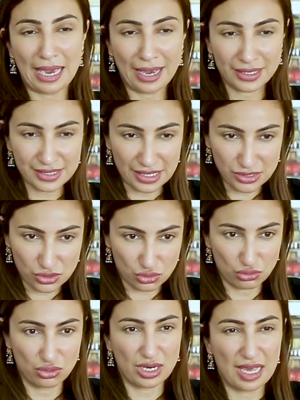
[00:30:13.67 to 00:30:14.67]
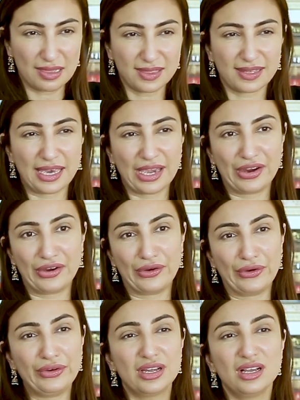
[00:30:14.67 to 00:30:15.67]
access to good
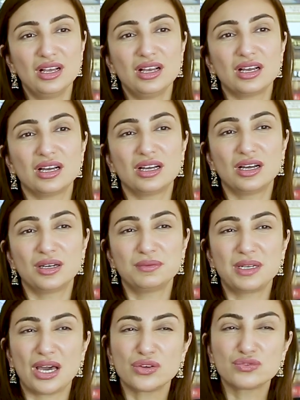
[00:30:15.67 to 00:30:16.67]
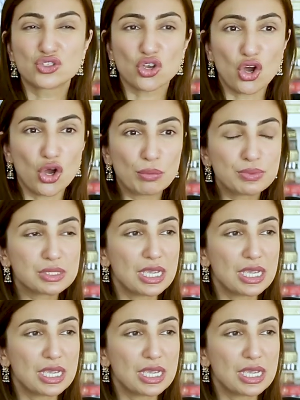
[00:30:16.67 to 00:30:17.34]
healthcare, lack of jobs,